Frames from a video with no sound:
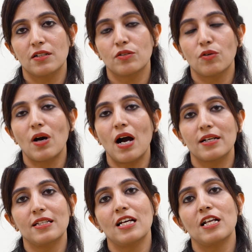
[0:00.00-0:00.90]
grow
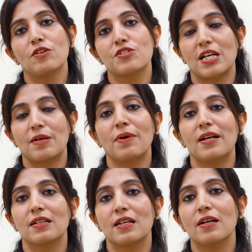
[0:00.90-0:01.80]
agide illo check
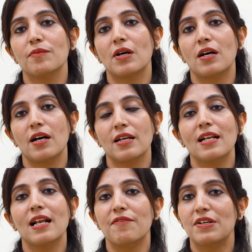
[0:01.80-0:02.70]
madakke again
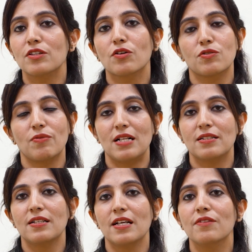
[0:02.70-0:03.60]
11th or
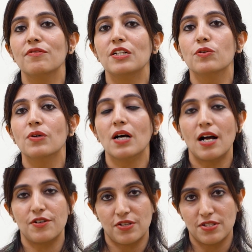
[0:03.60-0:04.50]
12th day we do a
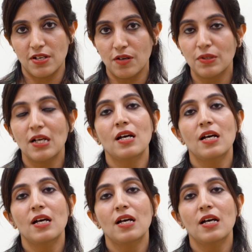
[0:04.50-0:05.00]
ultrasound.